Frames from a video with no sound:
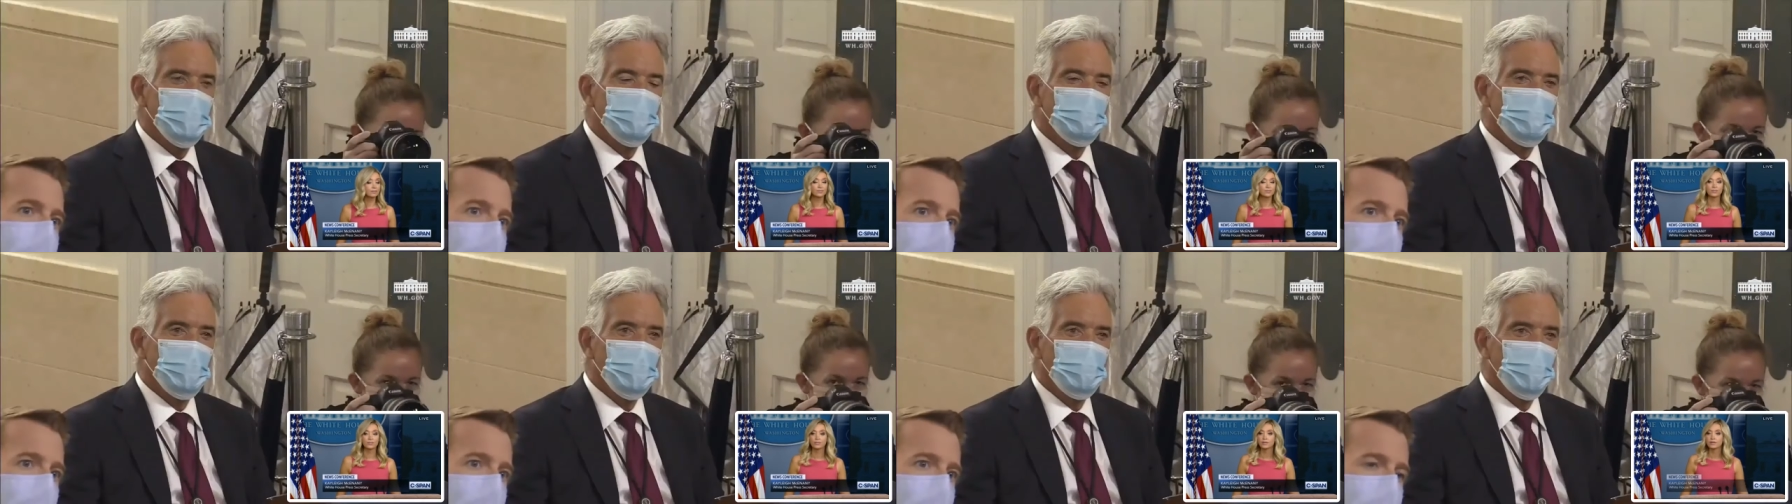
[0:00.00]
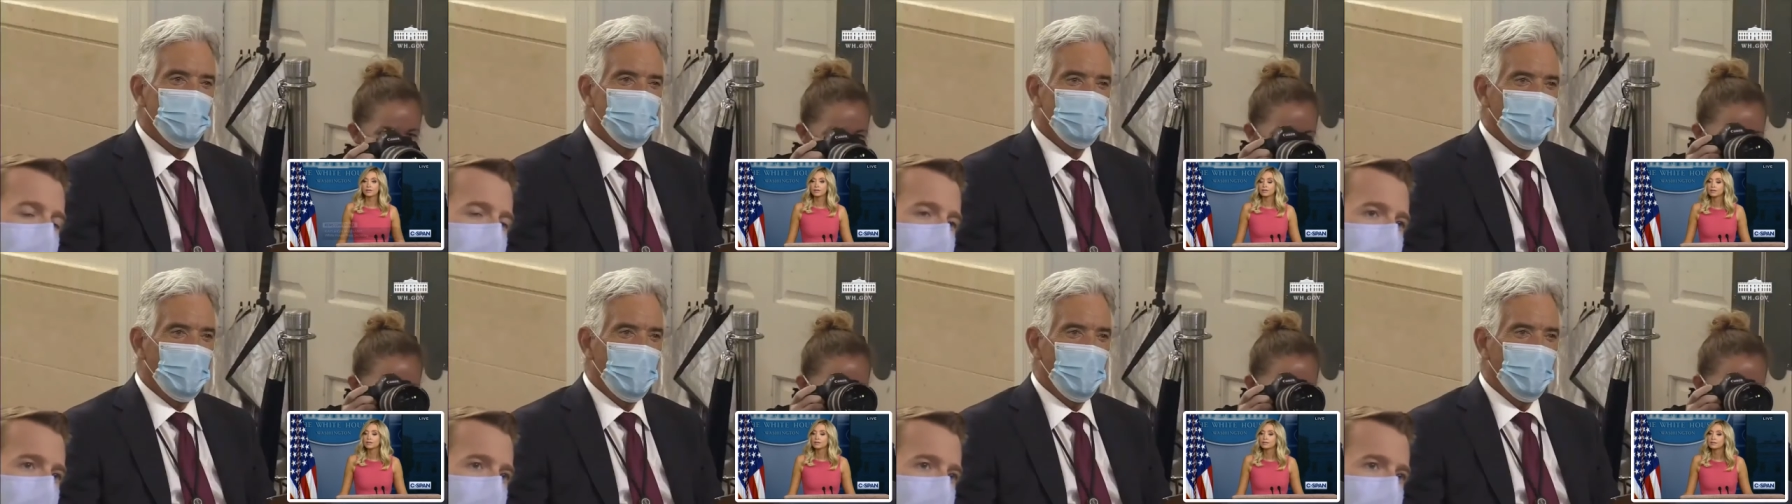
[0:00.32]
agree
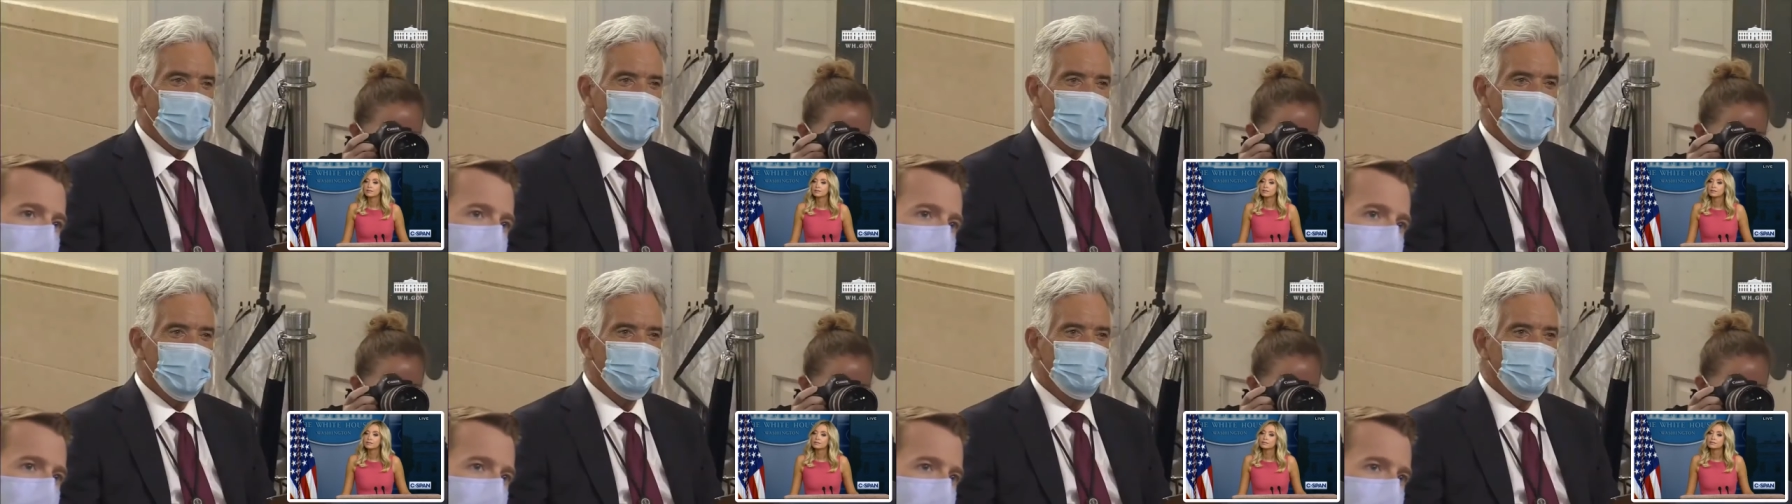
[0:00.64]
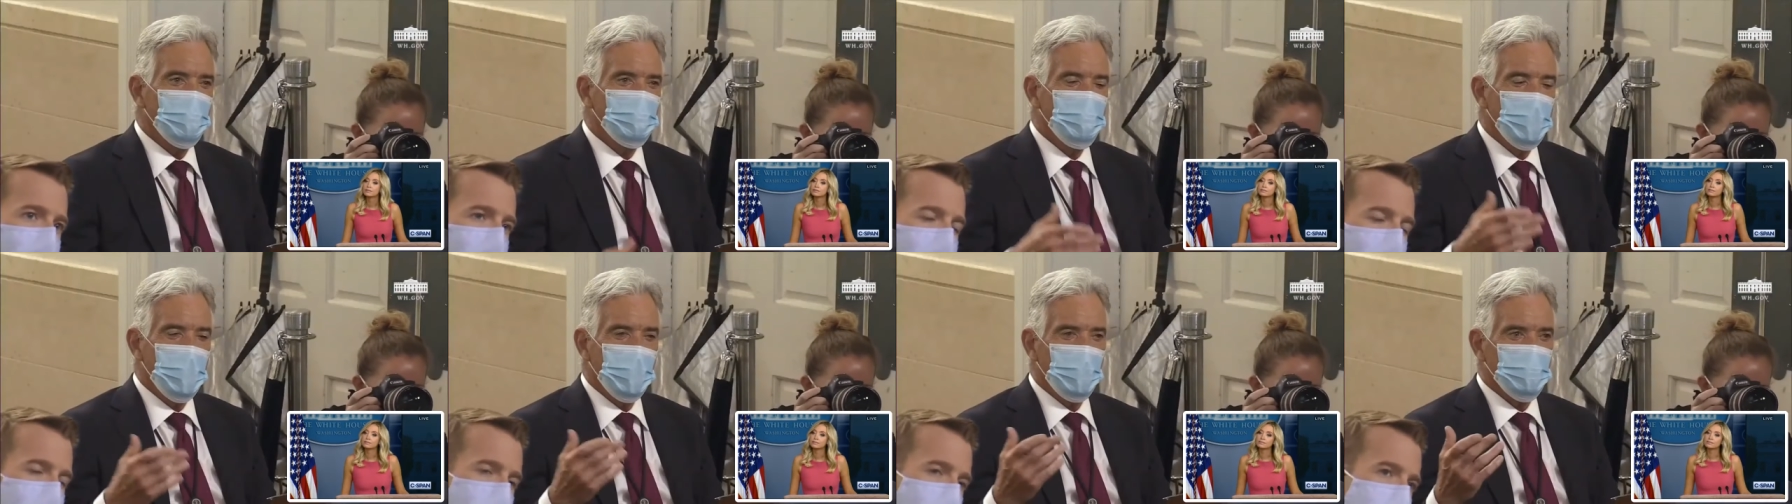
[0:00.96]
with any of
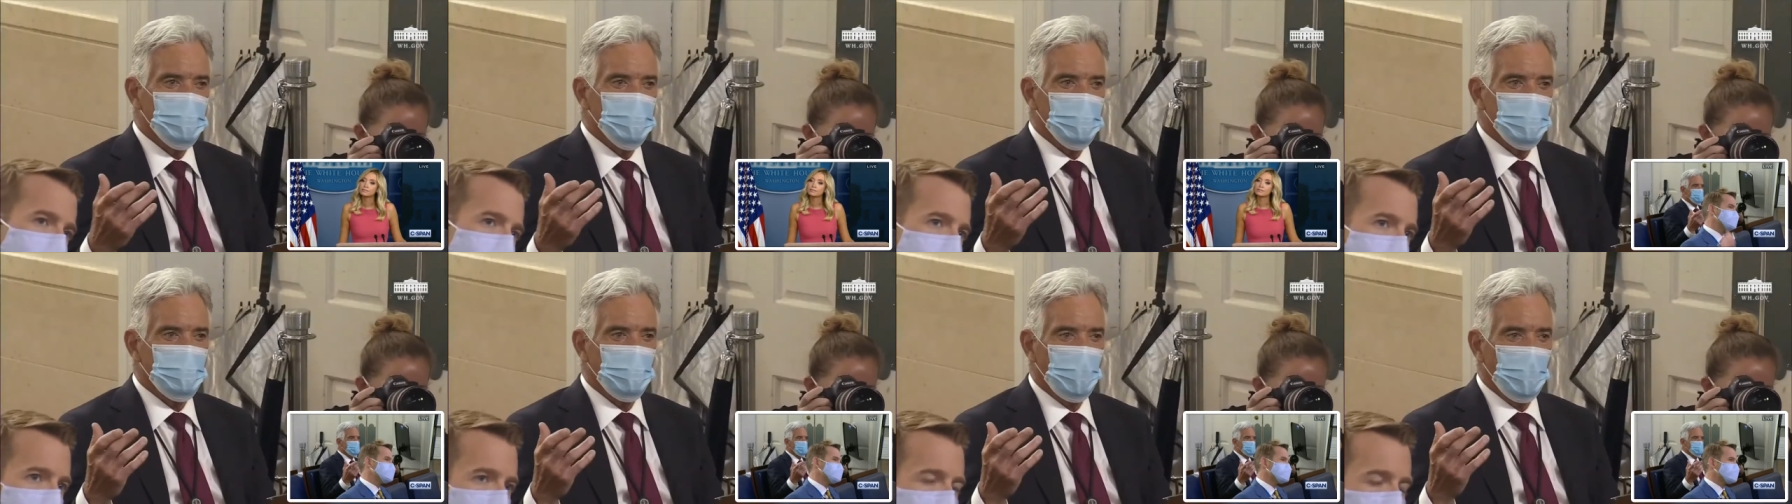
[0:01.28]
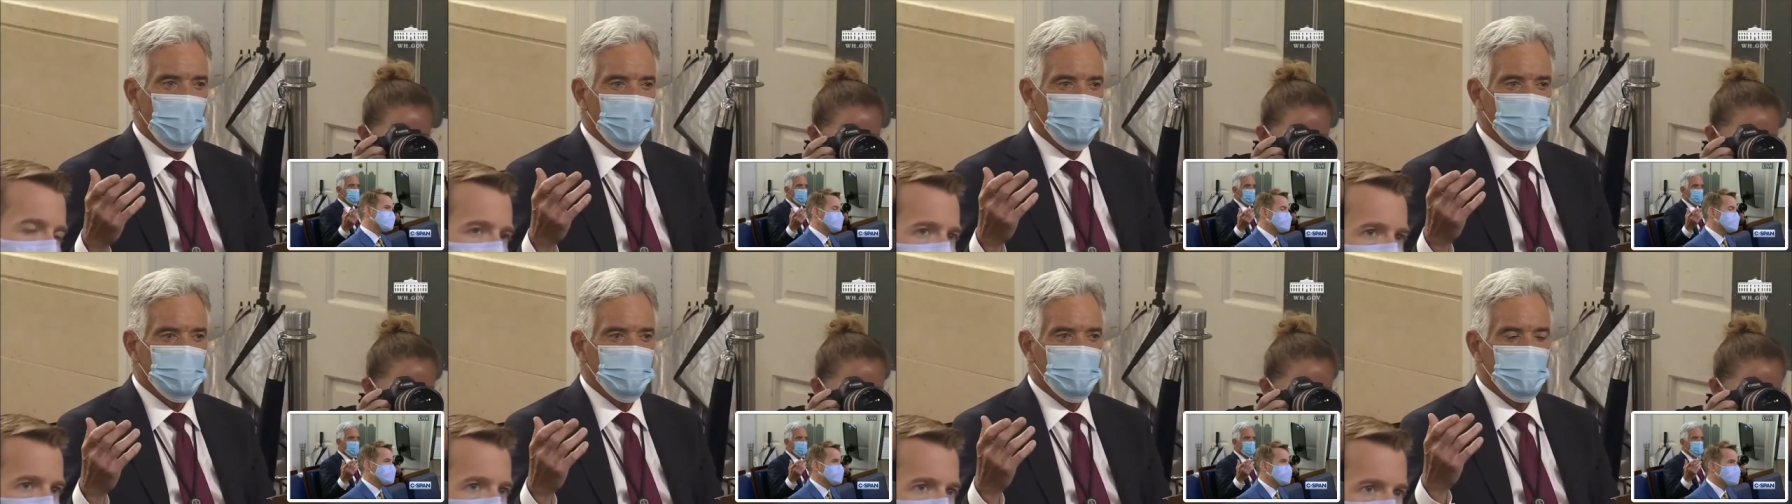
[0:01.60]
the mayors
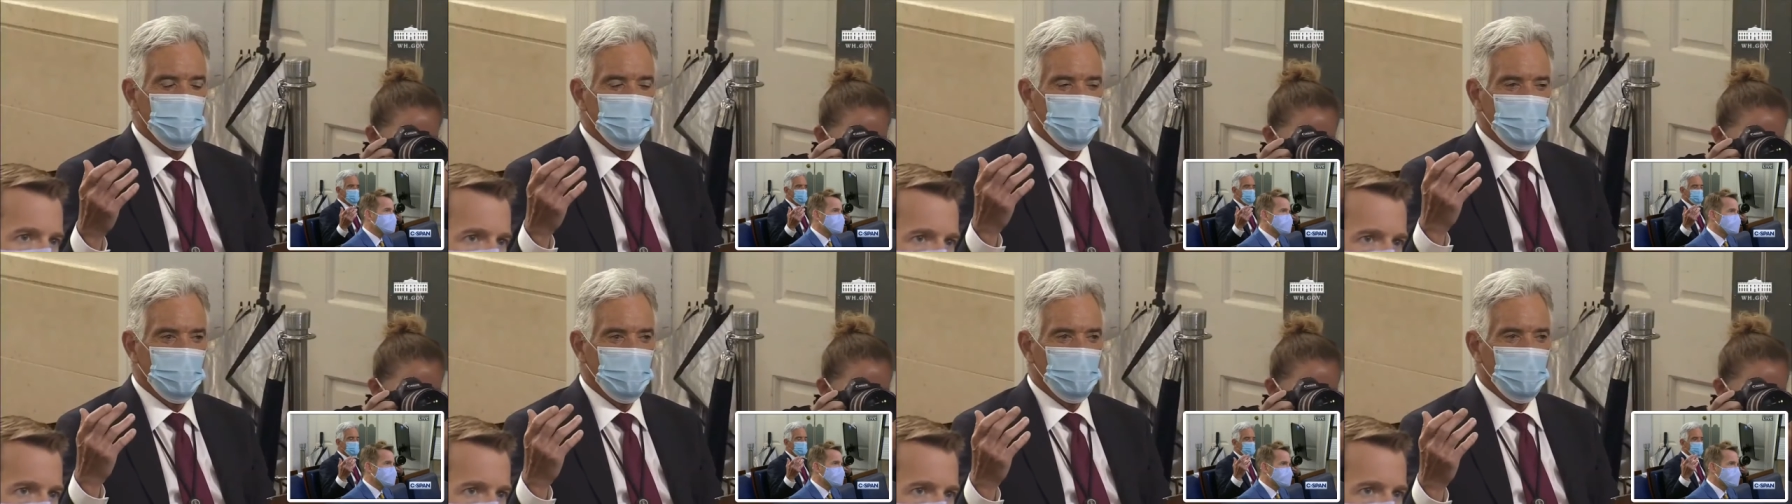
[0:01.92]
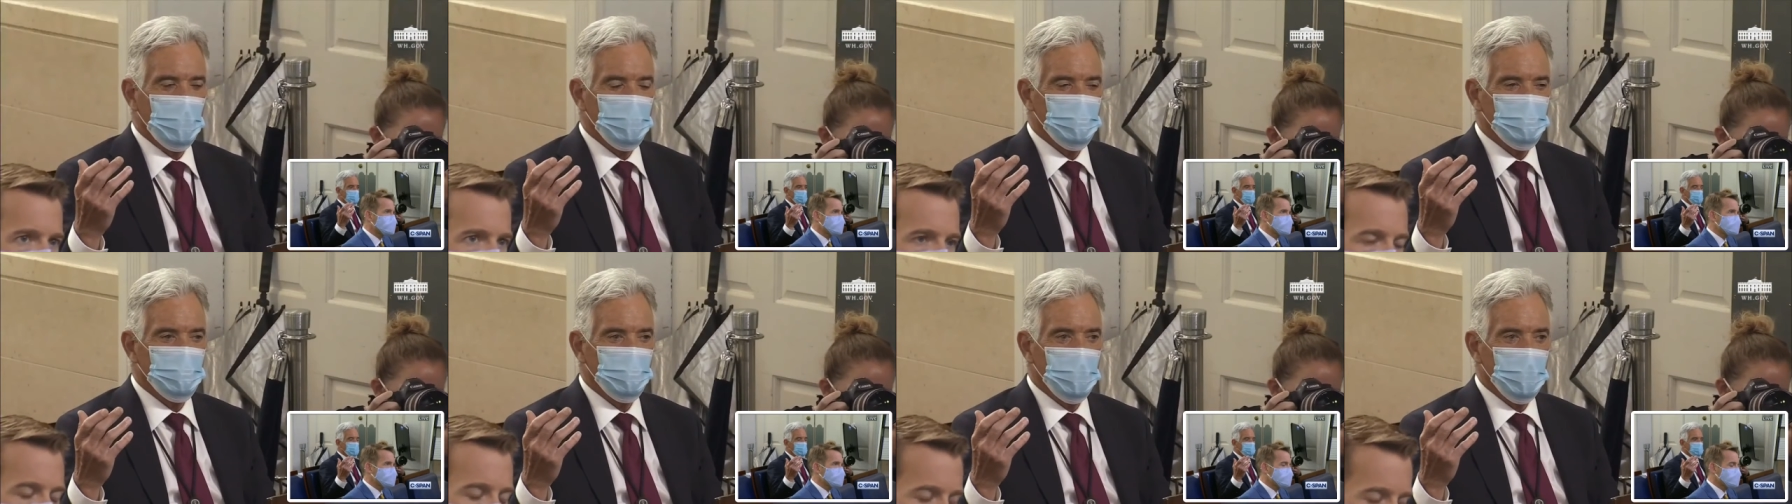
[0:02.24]
across the
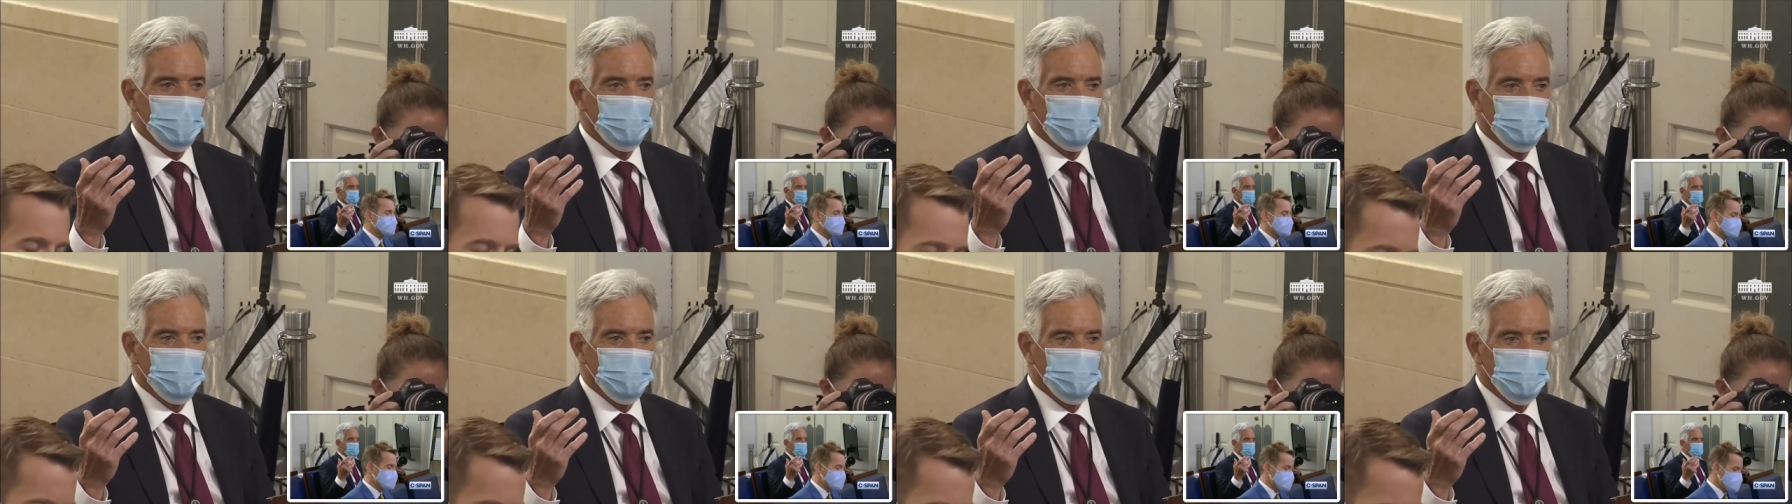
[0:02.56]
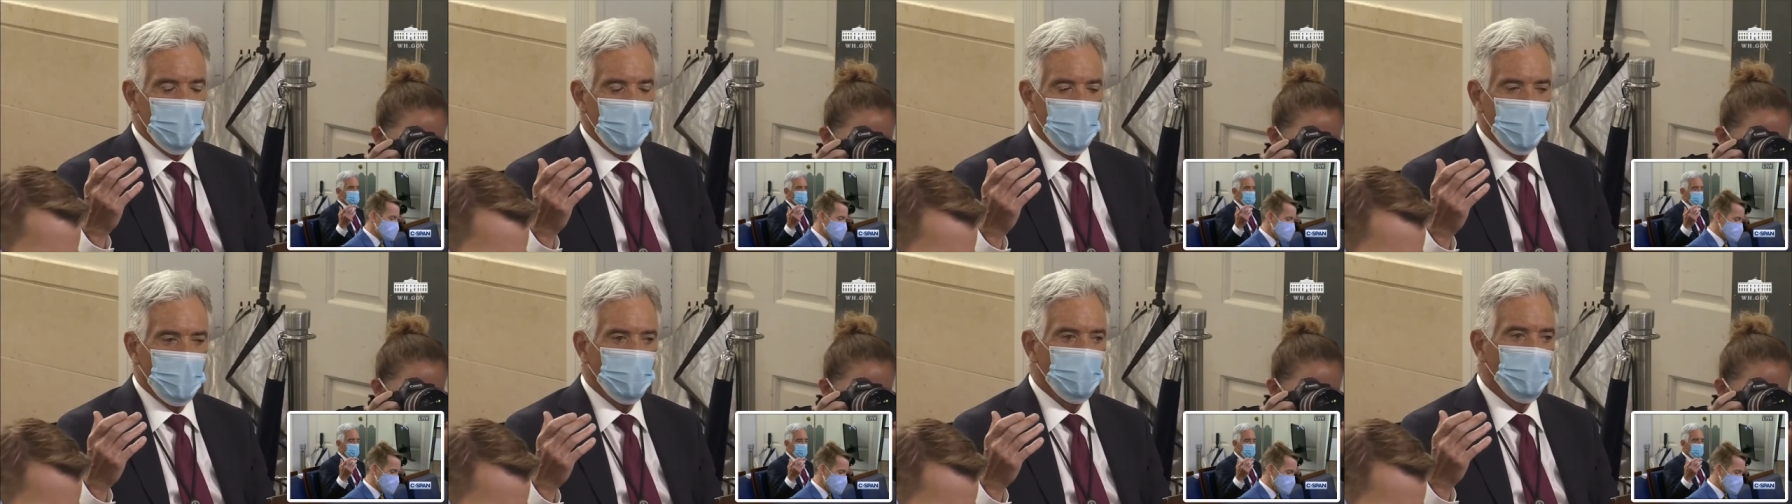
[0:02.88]
country who are
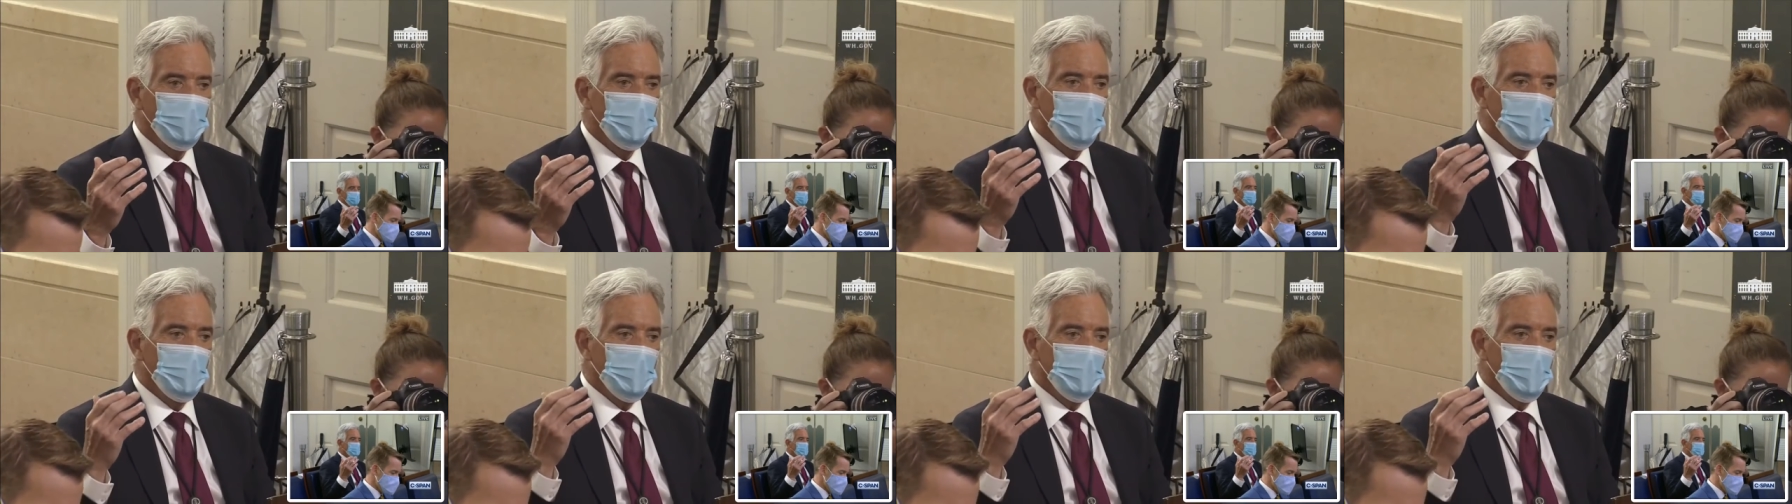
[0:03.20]
saying,